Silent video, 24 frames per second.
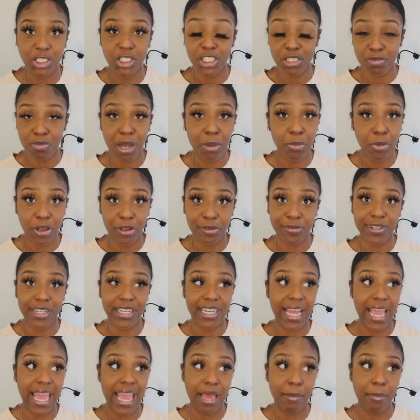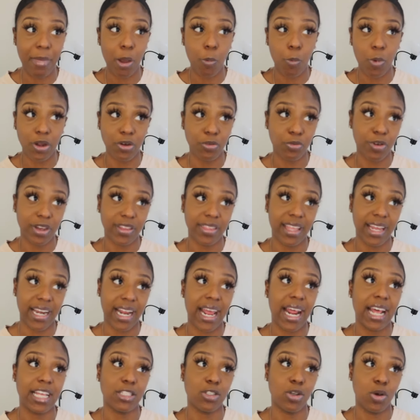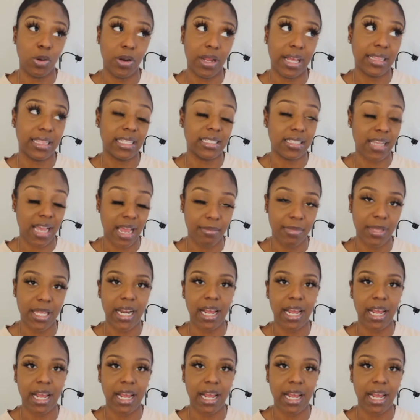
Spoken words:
just my boyfriend and my one friend that I had told at the time.